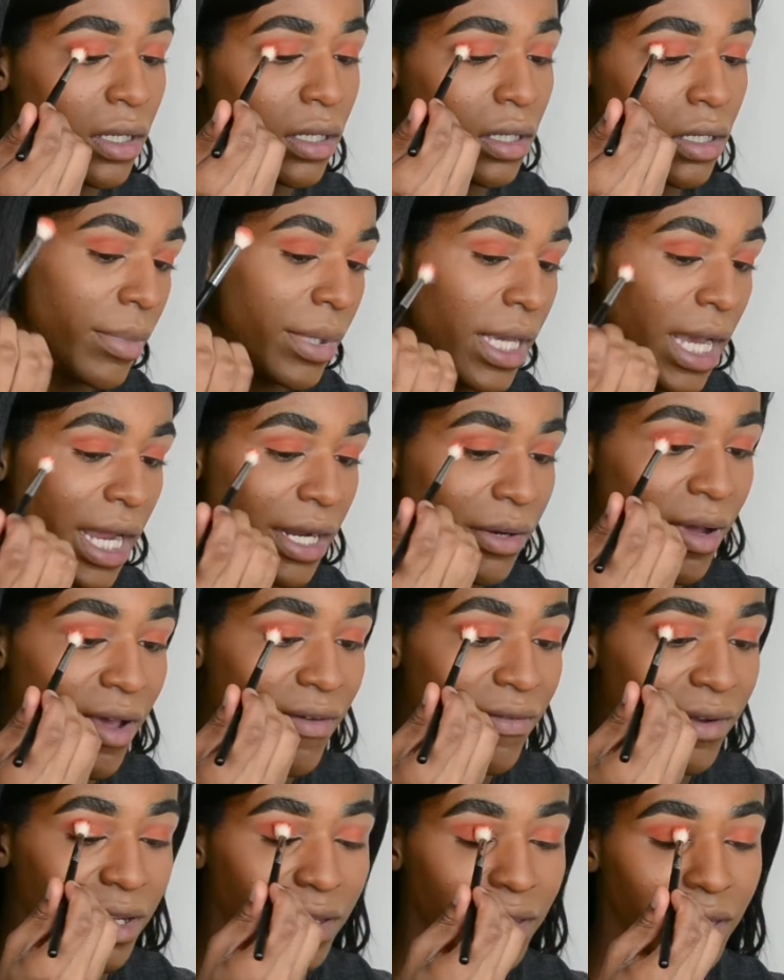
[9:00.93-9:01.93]
But yeah, I don't have
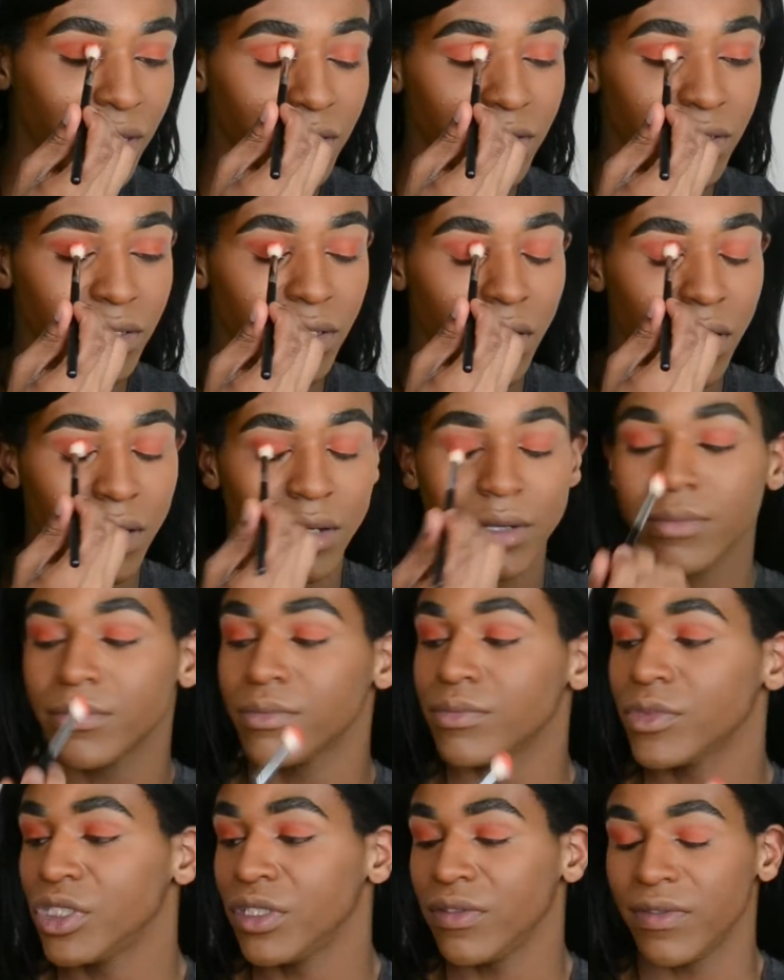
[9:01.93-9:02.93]
anything
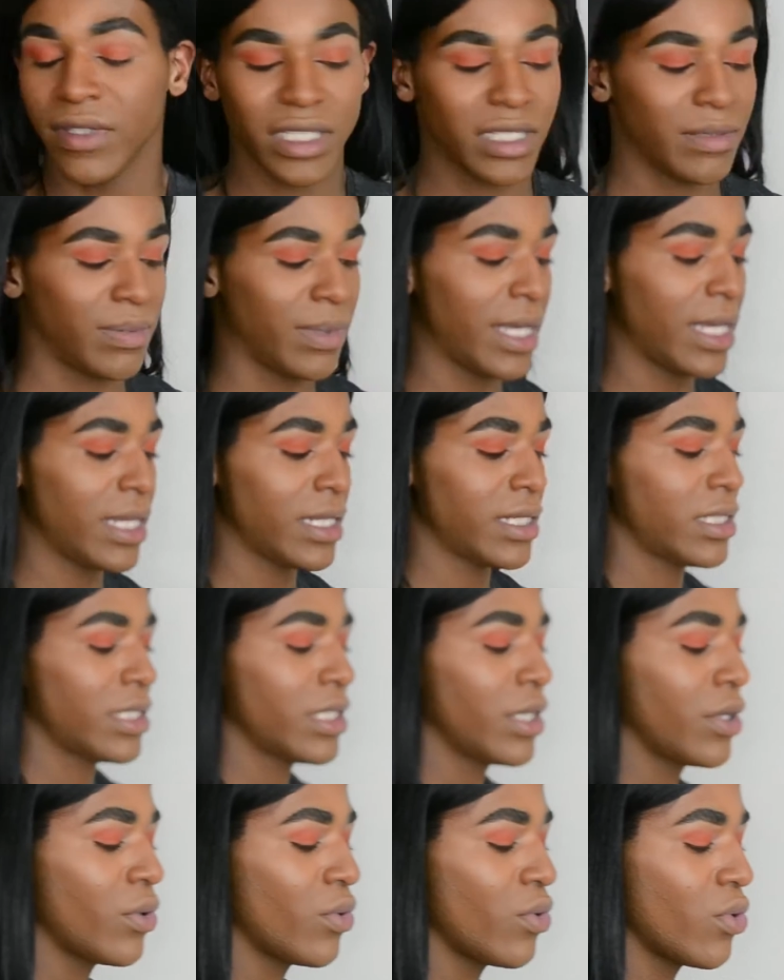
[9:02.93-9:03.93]
Juvia's Place,
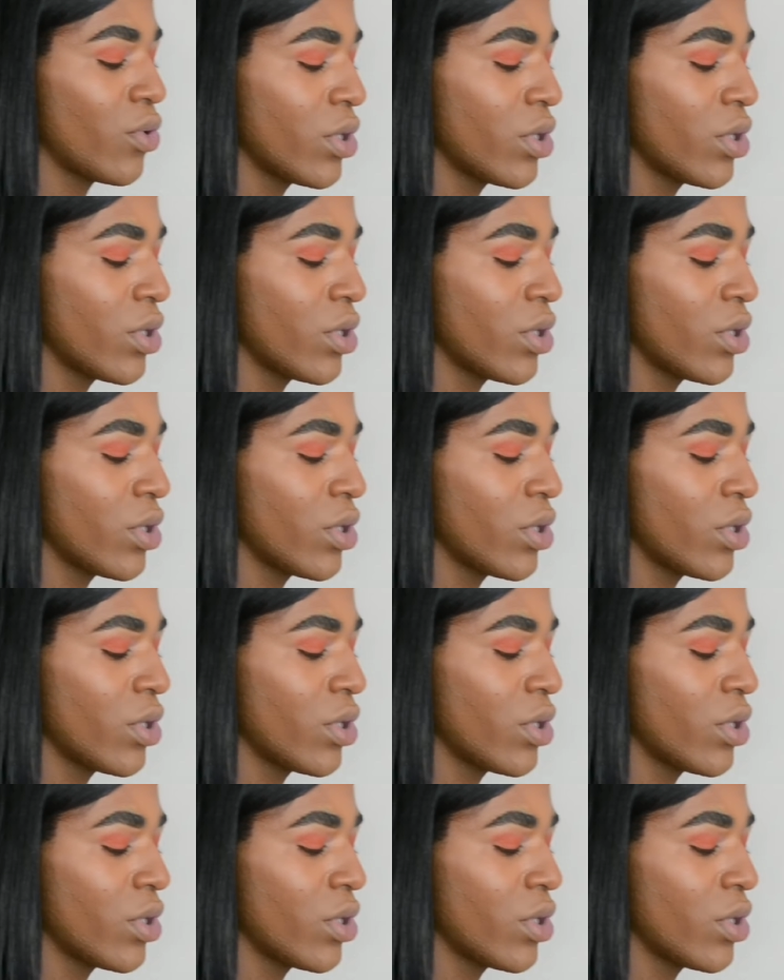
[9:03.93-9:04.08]
so